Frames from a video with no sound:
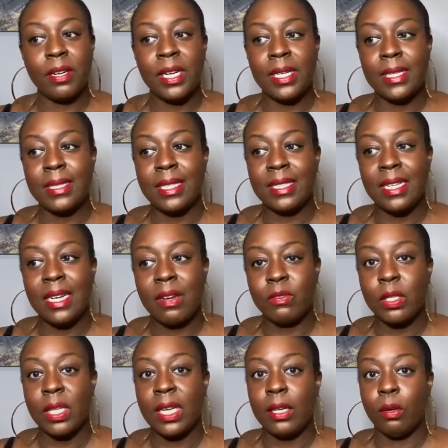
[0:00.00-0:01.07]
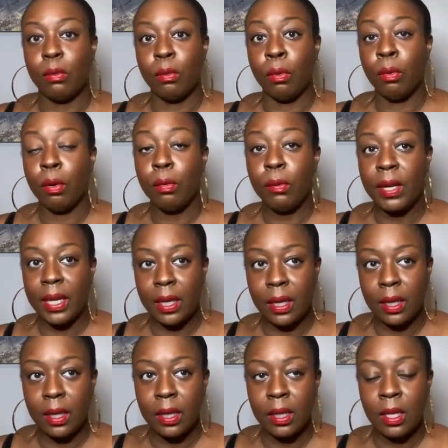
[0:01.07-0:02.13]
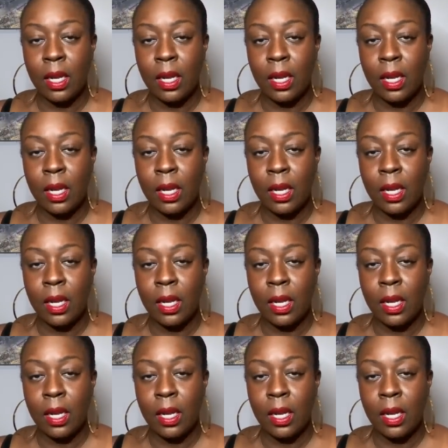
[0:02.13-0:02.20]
and it doesn't have to like ruin